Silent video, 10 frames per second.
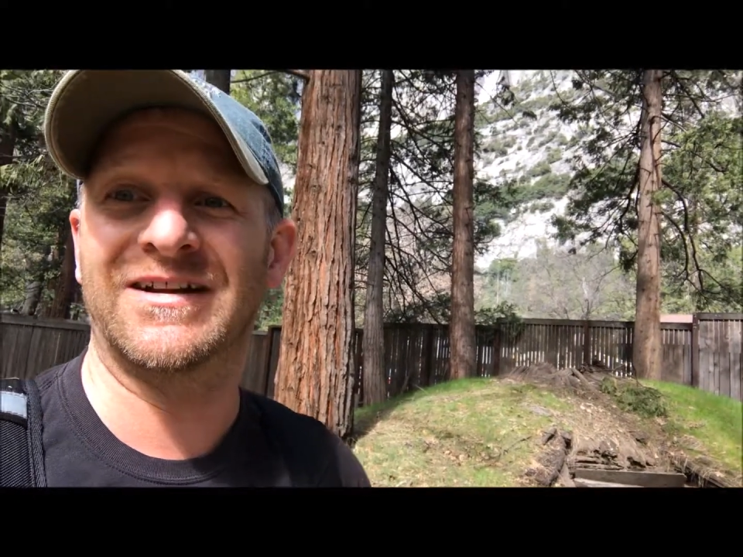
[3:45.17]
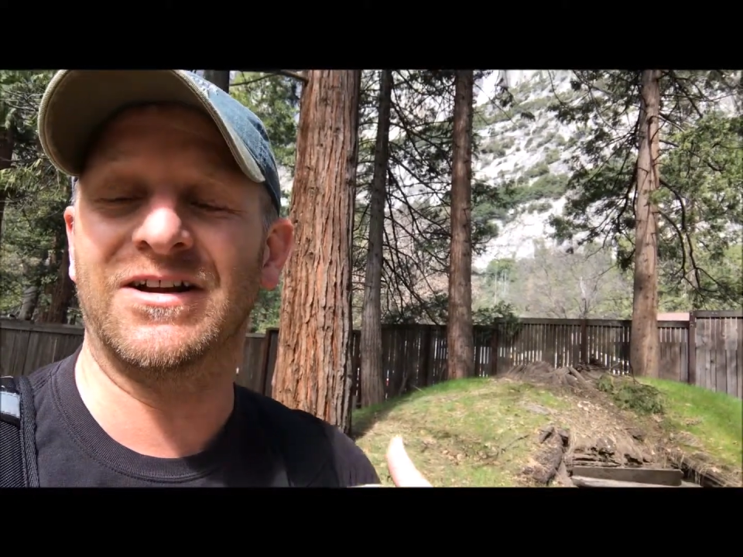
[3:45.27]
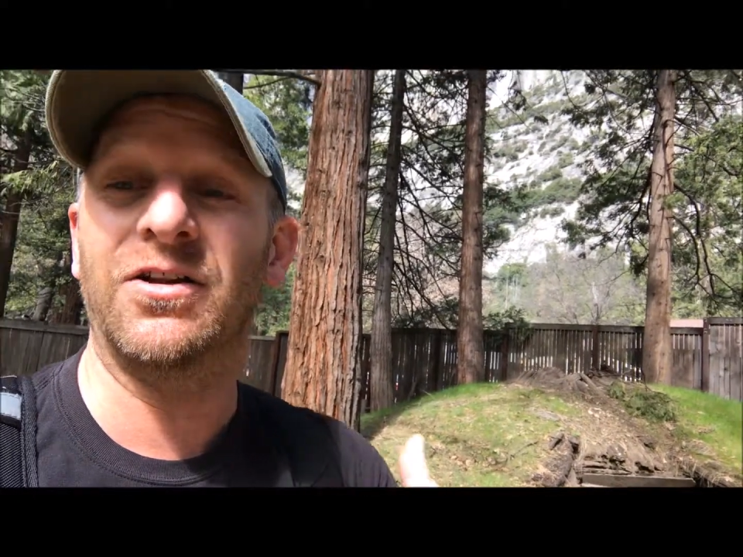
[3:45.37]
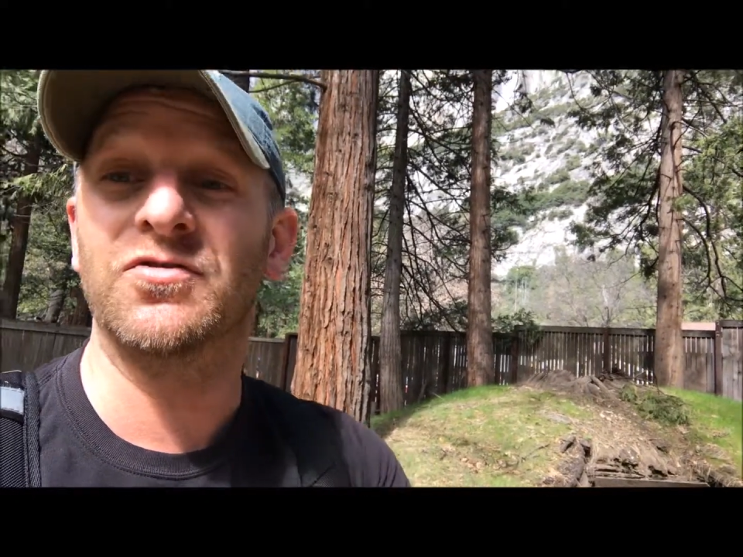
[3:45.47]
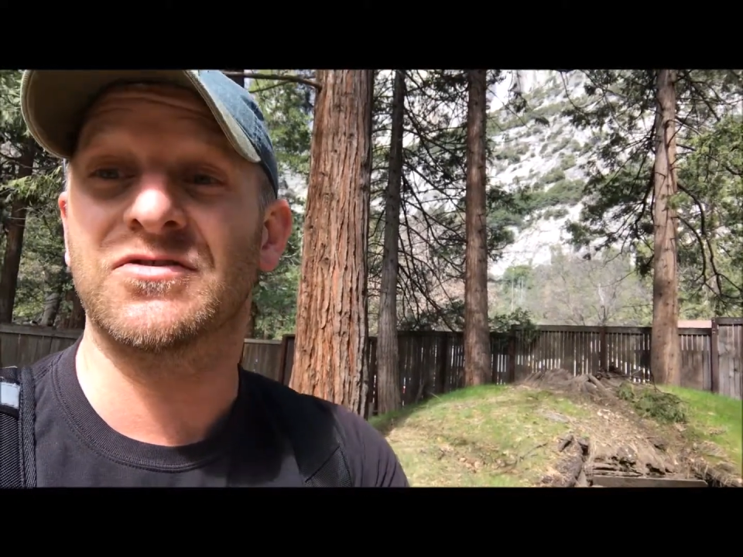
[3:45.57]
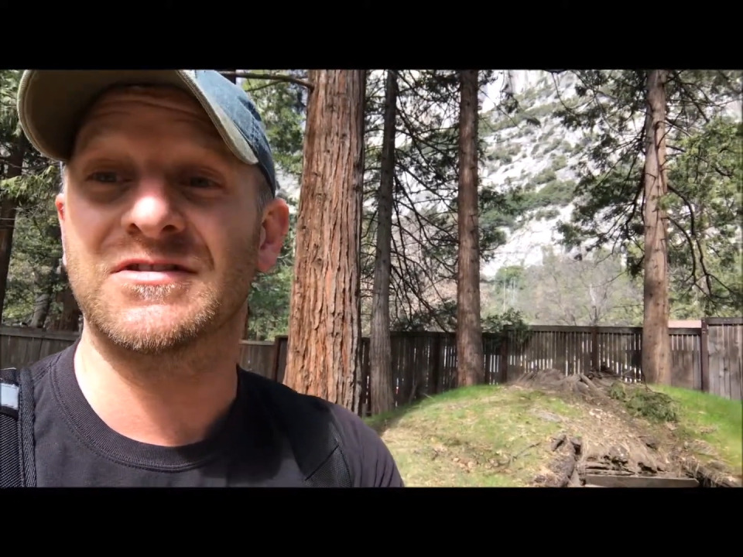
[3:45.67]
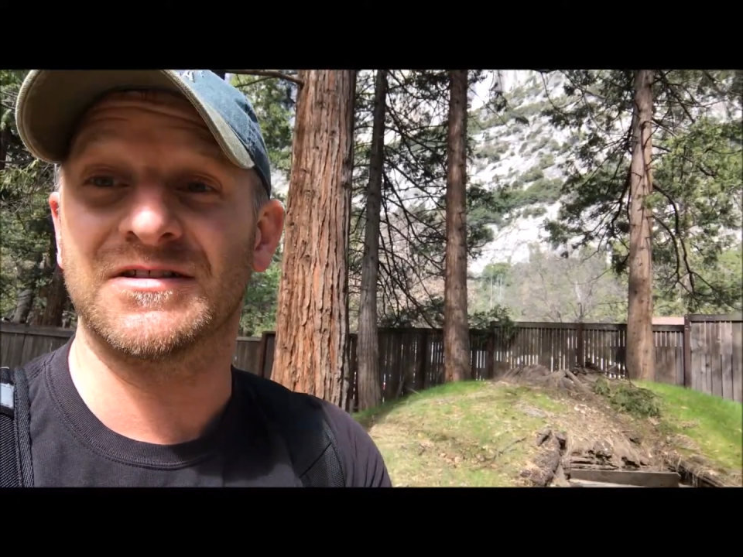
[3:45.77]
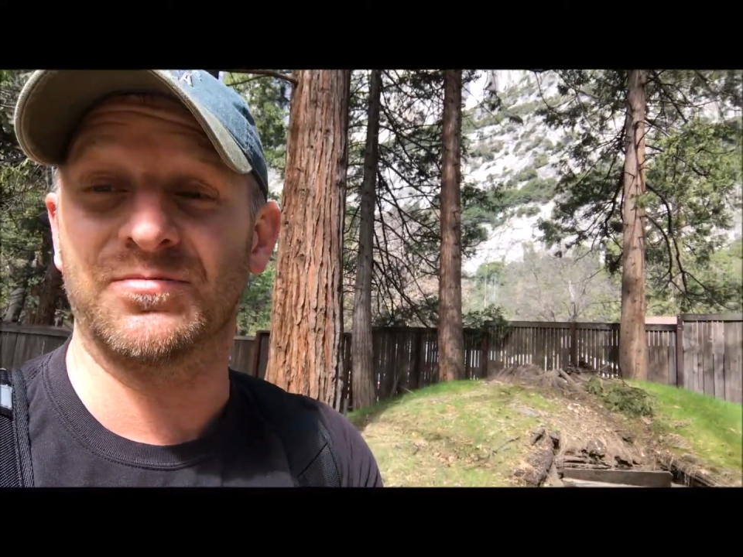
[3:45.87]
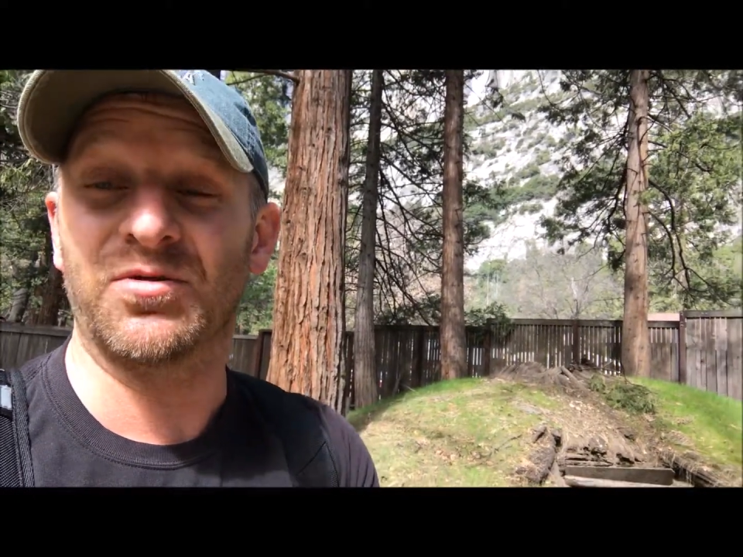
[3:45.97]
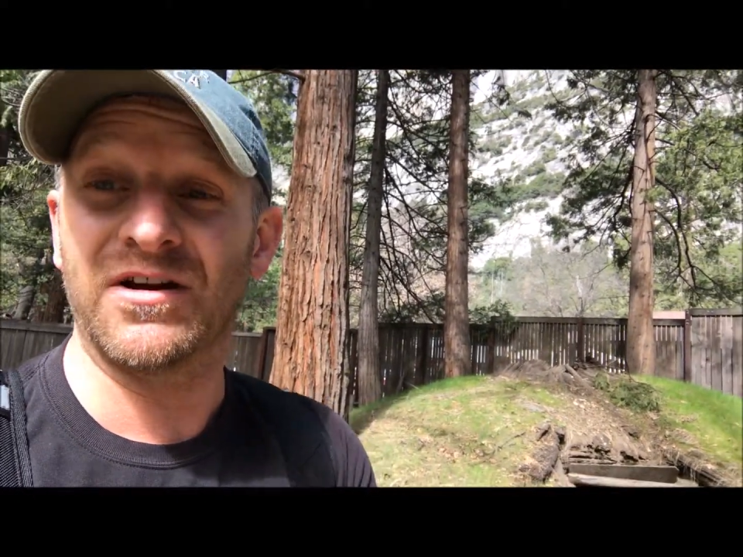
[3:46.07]
to get closer
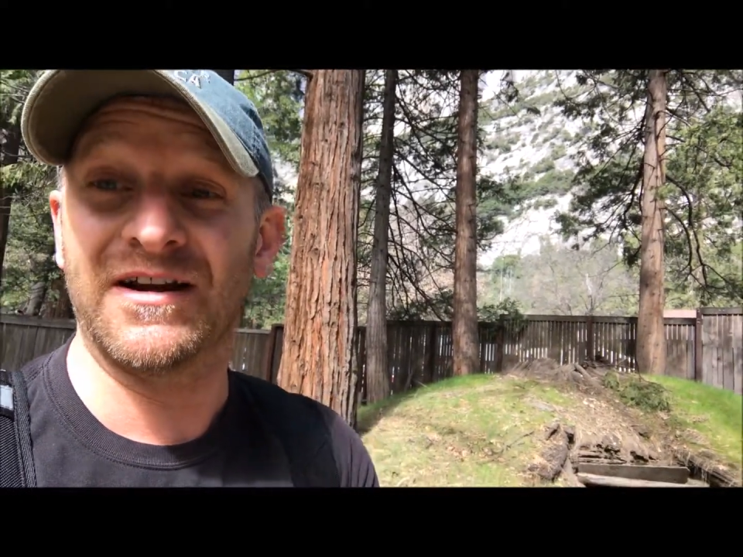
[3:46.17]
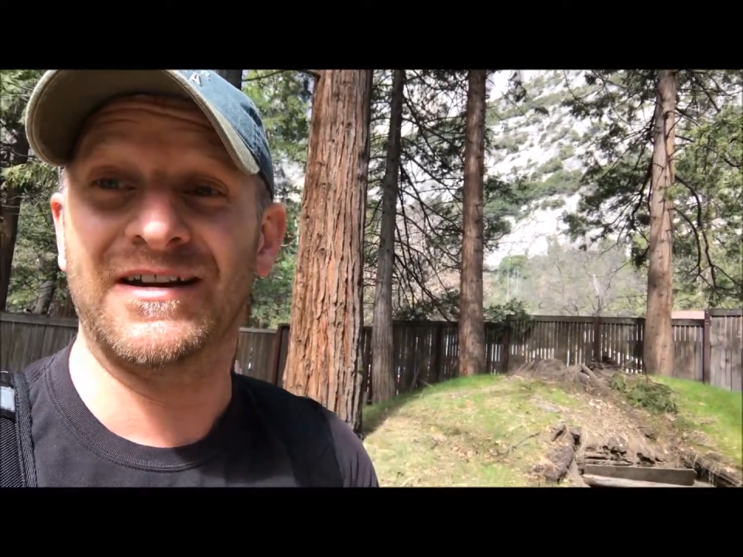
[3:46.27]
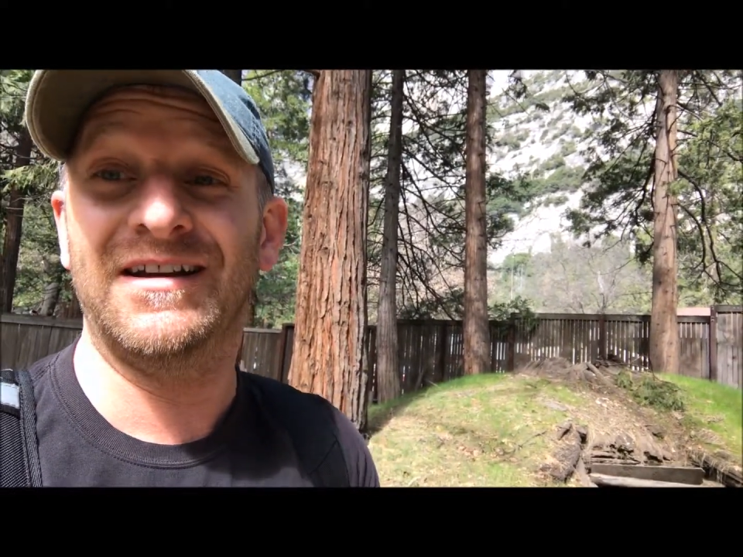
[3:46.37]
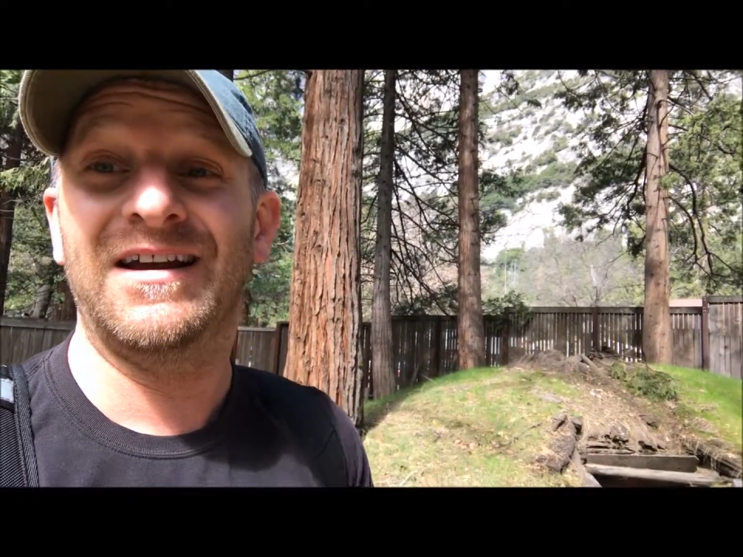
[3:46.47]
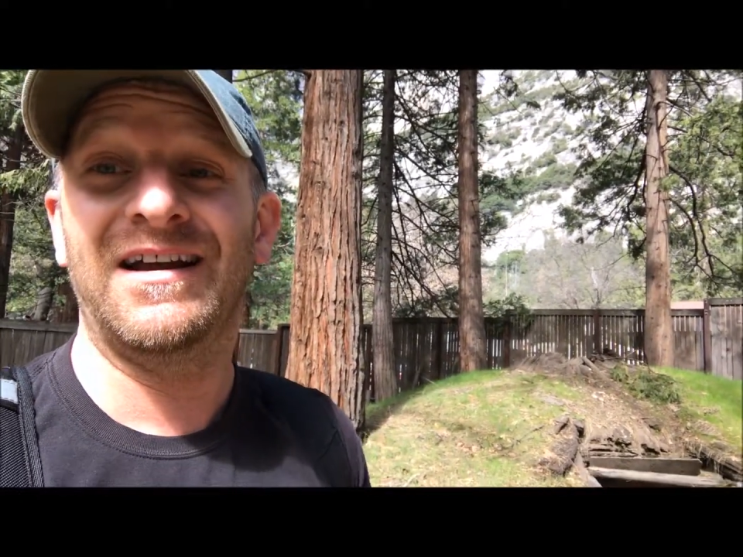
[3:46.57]
to the prey